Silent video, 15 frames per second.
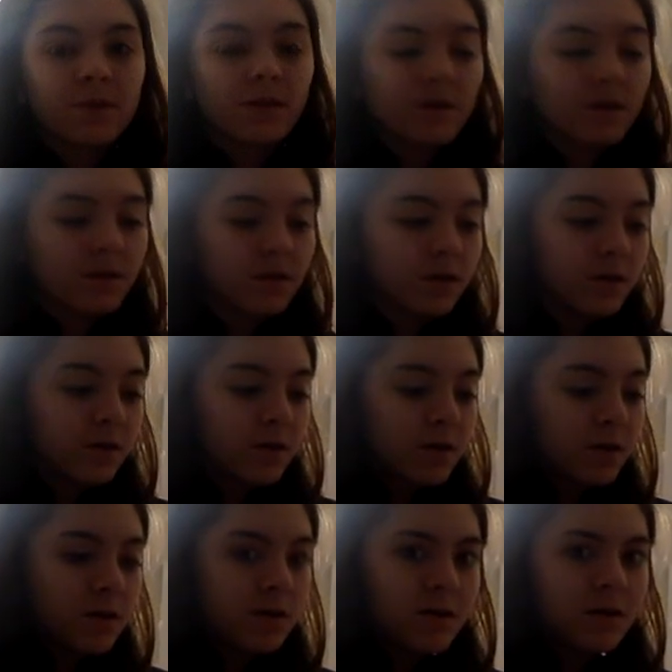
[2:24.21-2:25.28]
Well,
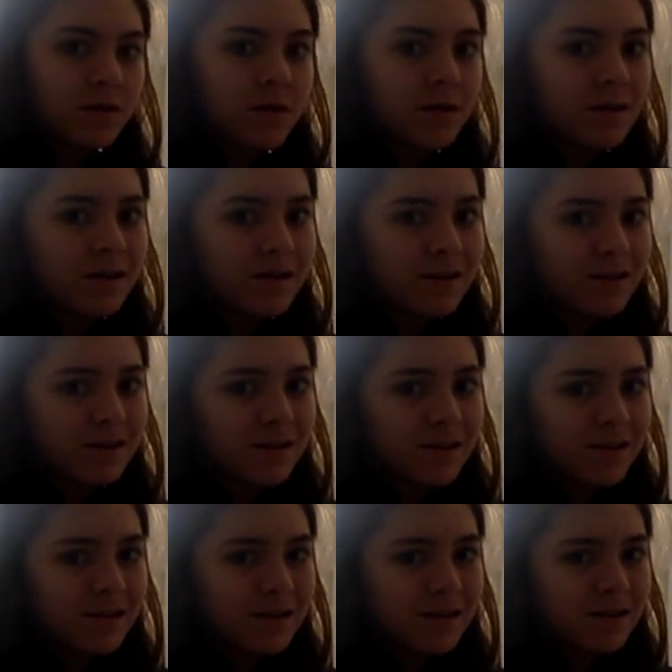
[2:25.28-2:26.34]
mechanical advantage is
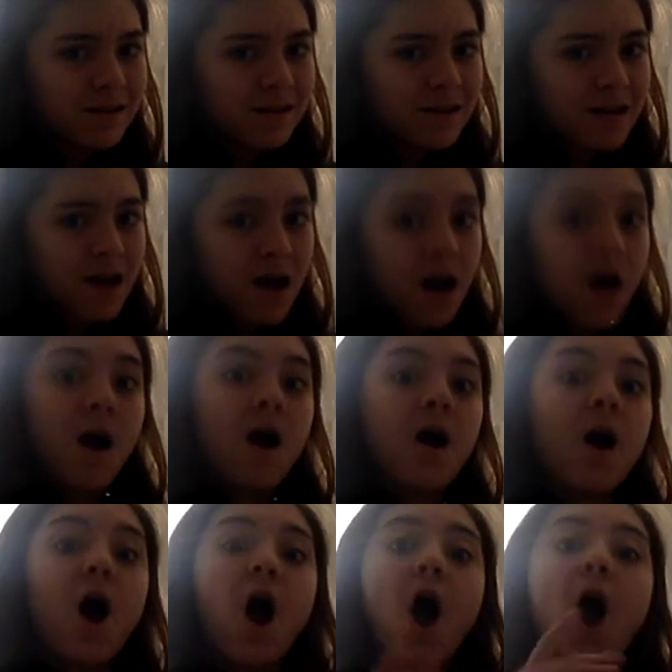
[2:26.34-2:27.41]
how beneficial a
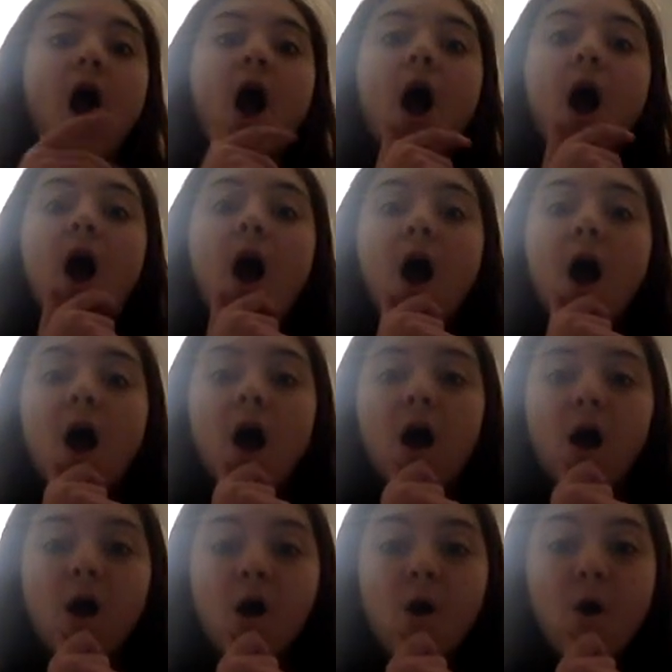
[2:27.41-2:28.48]
machine is.
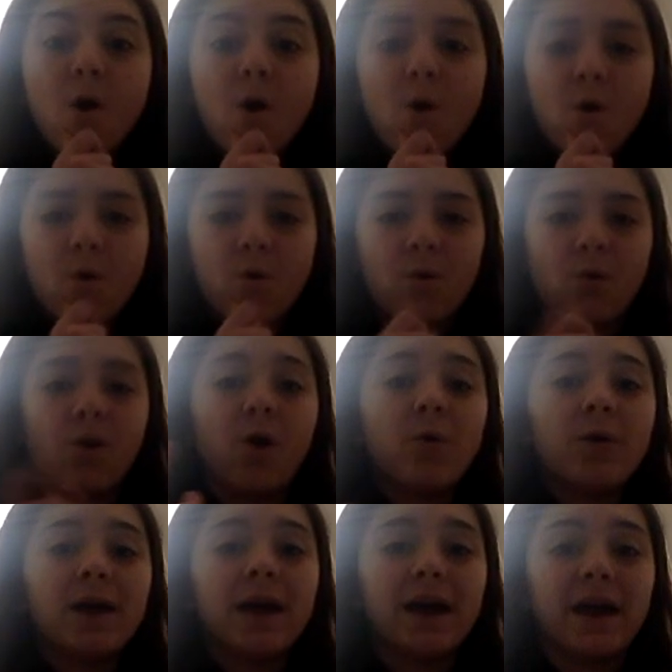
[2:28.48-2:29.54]
Oh,
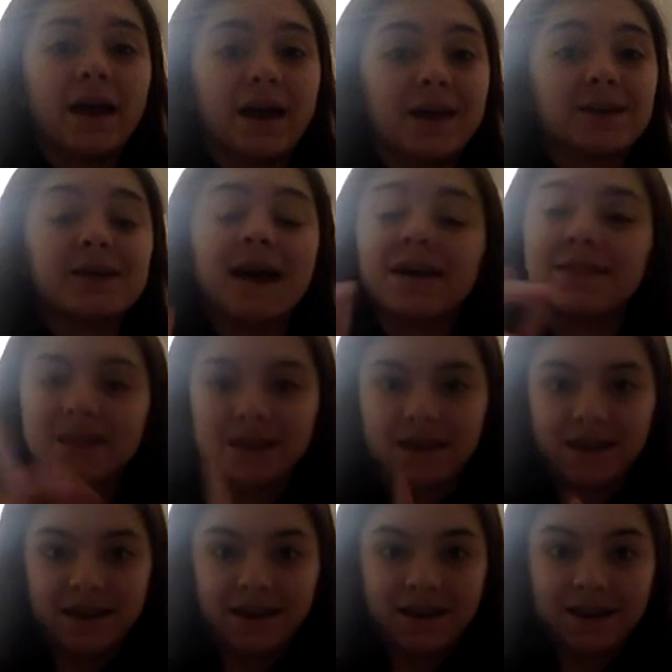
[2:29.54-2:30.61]
okay. I think I
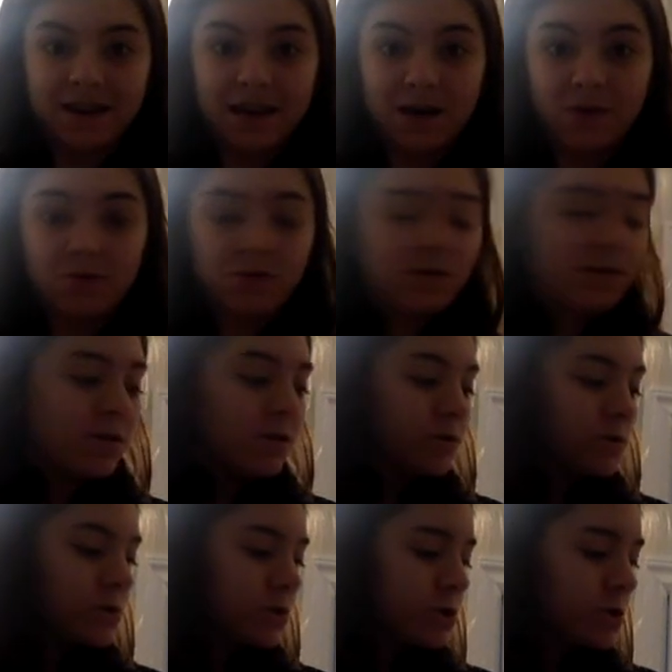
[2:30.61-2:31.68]
get it now.
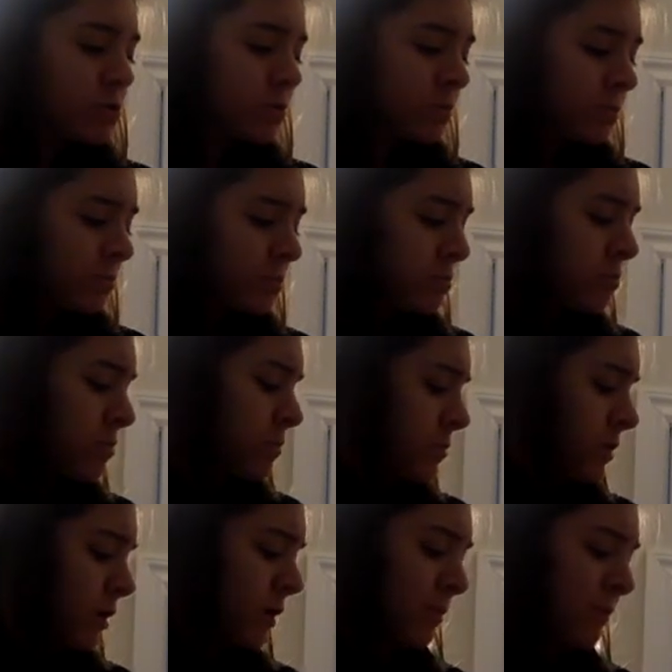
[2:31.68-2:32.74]
So,
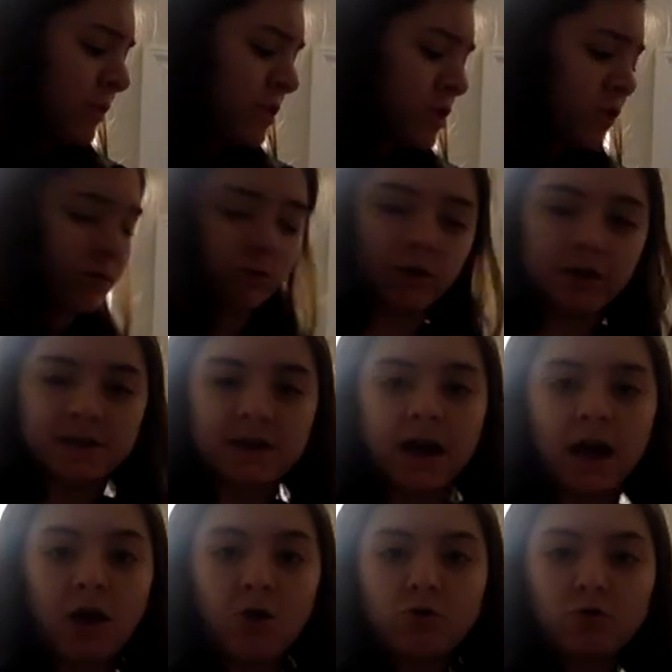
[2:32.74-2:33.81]
commercial voice,
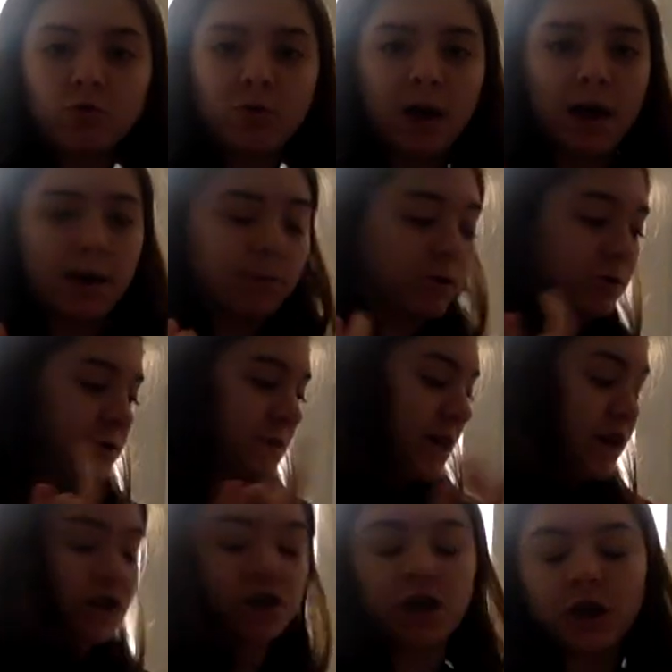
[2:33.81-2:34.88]
how do I per se
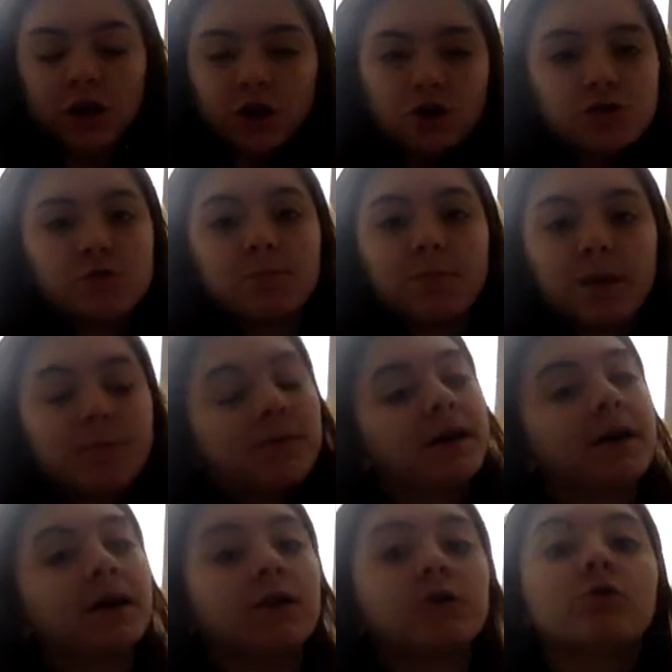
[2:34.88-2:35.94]
change my
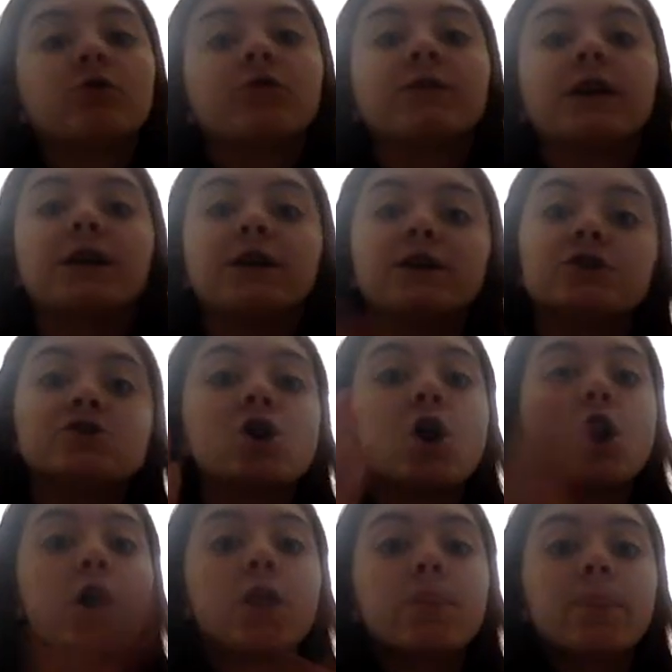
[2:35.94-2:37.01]
mechanical advantage
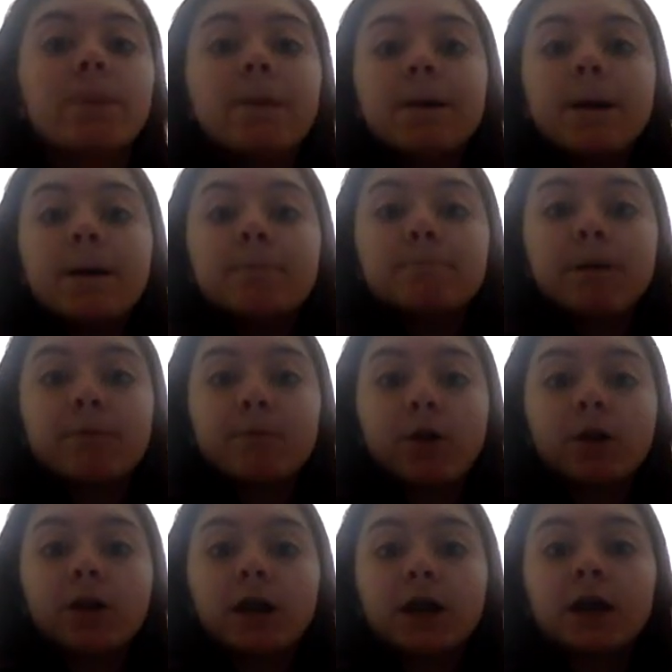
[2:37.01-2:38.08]
on my
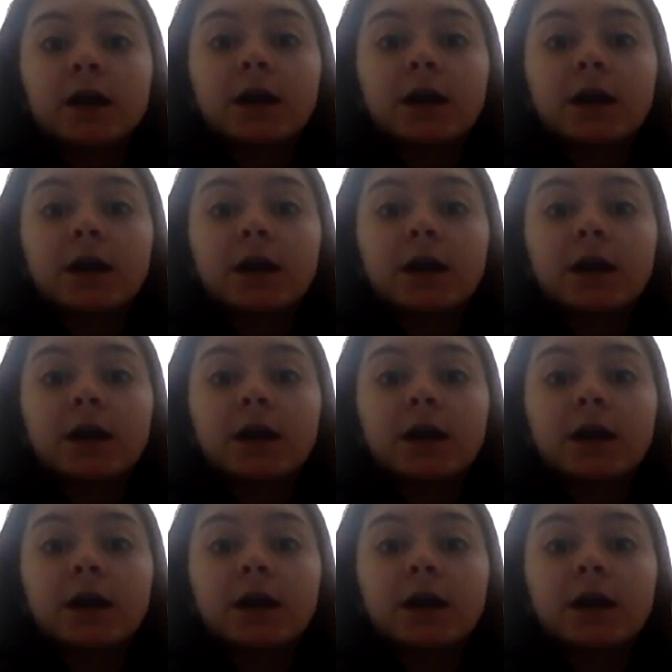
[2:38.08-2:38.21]
pulley?